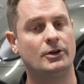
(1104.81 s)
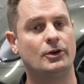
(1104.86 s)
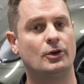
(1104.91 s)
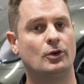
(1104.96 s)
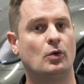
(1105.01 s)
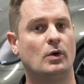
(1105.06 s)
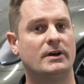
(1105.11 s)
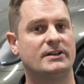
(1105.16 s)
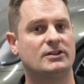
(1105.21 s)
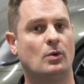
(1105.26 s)
you're
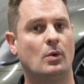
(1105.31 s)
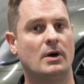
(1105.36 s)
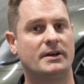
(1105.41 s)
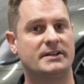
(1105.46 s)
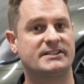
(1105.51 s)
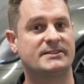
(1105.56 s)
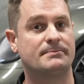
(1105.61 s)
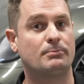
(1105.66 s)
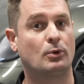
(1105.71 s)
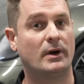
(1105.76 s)
going to want to
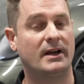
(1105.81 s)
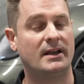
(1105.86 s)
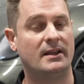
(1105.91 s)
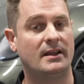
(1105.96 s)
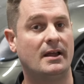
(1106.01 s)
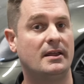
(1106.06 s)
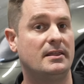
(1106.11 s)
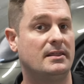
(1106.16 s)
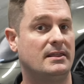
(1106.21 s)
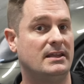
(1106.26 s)
spray
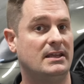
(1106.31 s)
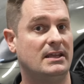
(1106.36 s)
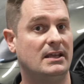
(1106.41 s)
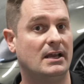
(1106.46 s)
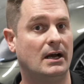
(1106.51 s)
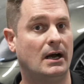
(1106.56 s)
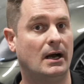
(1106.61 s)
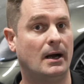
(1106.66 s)
the